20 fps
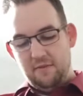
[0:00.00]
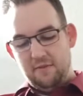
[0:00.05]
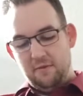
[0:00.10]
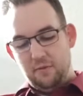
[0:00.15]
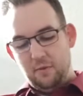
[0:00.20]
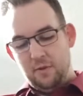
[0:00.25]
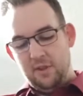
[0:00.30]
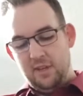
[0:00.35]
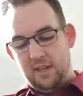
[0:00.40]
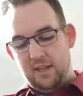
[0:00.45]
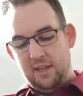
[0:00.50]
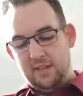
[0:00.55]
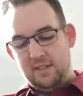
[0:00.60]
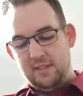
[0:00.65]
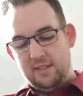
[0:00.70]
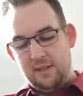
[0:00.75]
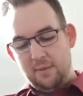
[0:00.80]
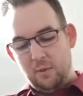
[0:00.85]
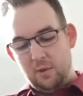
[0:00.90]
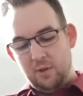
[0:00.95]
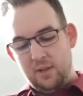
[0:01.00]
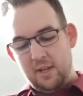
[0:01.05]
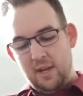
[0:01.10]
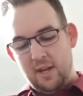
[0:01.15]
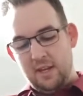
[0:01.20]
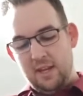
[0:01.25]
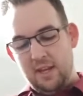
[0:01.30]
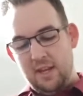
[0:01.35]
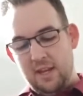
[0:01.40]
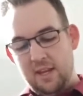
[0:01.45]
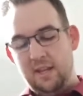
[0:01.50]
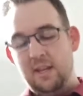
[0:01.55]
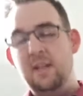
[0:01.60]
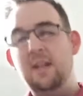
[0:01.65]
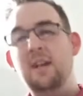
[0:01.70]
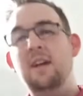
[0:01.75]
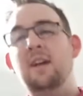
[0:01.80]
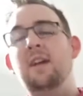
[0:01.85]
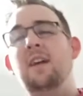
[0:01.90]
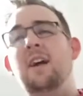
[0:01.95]
for the Seymour Duncan,
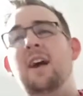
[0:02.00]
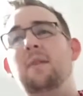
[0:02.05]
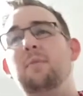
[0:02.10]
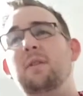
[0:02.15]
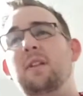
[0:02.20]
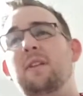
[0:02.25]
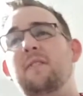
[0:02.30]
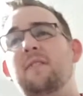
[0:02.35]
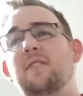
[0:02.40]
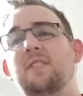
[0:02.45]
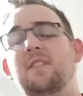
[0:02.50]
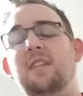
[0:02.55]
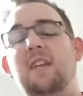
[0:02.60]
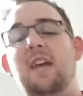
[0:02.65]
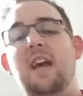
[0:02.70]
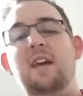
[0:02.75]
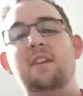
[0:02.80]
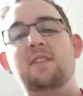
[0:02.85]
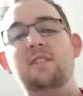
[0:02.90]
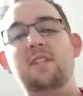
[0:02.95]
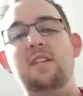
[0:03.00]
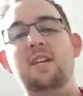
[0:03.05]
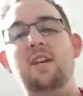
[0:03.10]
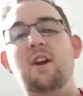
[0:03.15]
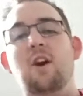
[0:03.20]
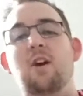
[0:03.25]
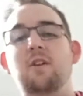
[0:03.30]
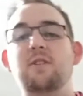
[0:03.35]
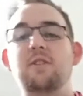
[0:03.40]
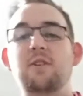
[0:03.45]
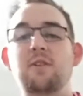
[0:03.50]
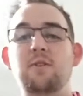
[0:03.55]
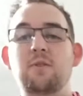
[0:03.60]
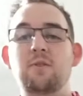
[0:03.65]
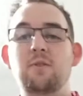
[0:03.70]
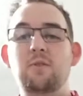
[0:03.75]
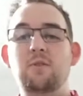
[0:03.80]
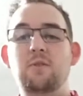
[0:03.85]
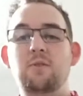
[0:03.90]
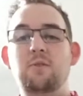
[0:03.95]
I believe it's the
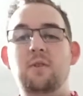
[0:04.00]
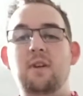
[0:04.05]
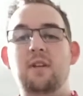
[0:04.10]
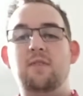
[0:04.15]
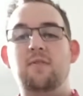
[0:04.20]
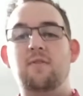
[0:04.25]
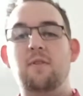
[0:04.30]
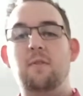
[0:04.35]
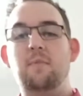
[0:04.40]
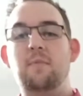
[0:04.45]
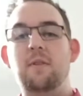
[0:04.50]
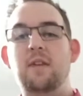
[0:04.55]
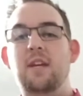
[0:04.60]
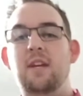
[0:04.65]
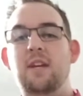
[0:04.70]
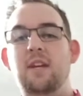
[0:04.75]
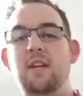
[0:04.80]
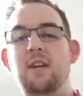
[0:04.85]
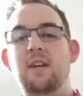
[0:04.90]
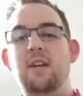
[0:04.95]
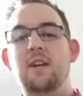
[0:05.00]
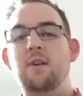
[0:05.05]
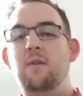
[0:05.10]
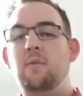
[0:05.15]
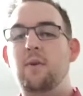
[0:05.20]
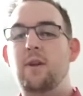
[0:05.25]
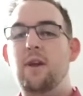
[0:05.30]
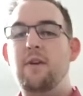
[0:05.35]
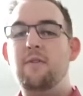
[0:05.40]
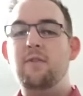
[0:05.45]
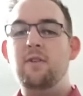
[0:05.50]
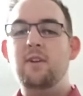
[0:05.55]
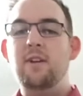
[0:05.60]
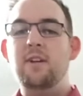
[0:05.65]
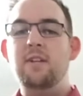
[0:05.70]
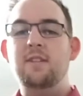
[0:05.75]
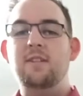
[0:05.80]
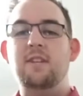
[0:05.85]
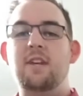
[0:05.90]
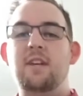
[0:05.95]
STR2. It's from the, whatever
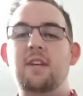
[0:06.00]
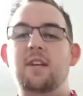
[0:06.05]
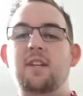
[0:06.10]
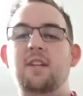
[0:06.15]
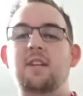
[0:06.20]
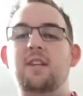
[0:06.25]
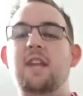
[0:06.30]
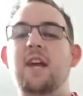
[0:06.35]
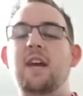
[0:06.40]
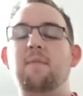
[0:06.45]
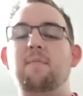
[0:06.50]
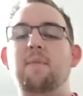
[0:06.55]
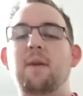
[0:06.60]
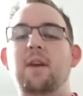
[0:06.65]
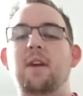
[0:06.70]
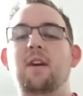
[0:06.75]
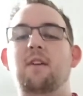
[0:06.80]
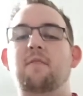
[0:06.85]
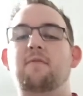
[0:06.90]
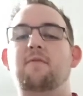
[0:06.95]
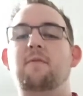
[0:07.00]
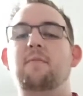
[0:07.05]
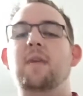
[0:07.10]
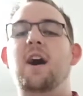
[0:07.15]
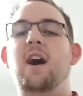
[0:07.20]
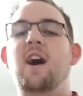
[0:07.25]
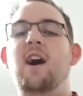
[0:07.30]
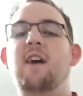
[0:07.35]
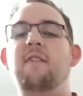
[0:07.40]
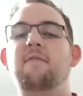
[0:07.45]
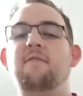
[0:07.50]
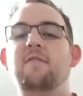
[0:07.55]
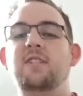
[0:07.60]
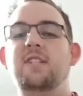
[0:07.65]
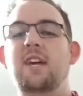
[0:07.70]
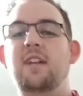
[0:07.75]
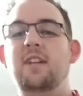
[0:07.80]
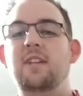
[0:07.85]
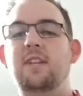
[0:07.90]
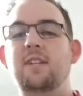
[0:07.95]
is the neck pickup from the Hot for
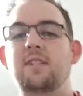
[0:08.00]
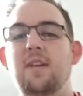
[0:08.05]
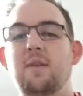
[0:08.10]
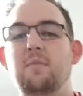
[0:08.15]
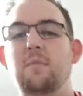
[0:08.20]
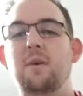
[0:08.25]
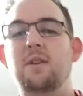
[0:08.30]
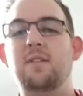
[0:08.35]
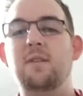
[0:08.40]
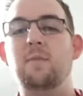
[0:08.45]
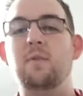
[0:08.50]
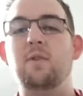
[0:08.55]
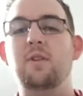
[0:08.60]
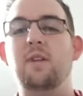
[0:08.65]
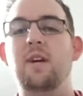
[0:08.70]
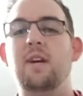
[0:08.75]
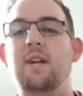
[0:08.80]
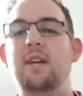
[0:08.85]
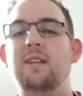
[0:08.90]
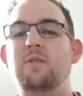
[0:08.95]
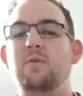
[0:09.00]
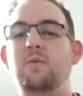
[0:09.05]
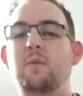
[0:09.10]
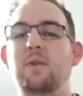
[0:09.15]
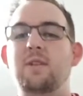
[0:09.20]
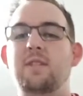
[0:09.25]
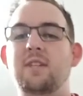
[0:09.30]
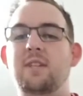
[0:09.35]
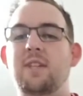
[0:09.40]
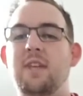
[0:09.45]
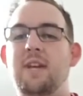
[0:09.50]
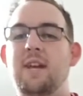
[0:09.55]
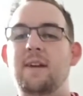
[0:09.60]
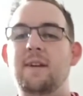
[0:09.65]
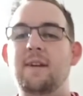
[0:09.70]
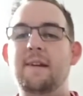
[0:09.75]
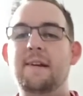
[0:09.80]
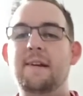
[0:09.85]
Telly set by Seymour Duncan is what's in there.